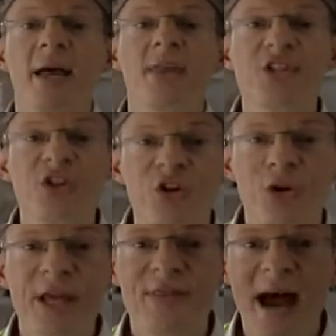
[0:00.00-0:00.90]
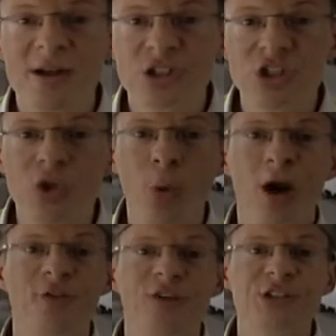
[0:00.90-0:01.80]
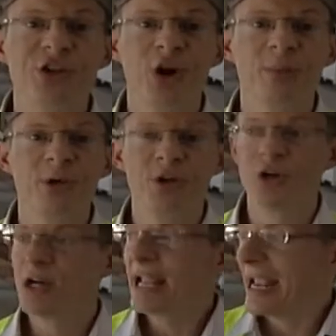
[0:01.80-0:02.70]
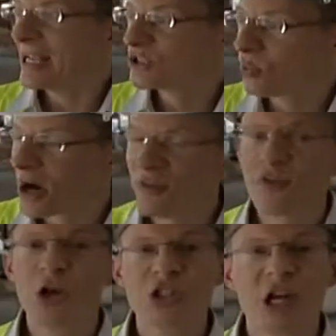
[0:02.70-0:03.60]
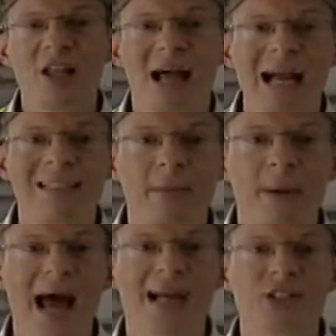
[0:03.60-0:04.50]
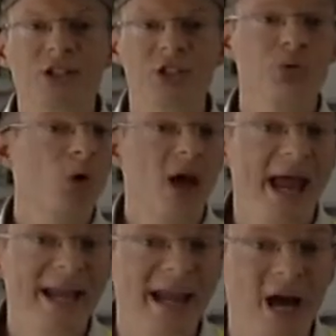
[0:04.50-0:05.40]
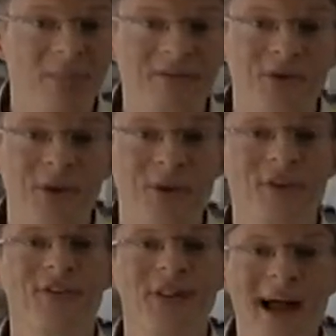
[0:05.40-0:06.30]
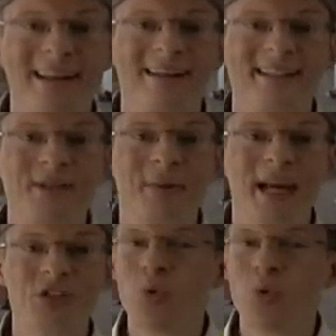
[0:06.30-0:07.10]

This 30,000 square foot terminal is where Virgin Galactic passengers will hang out before their flight into space.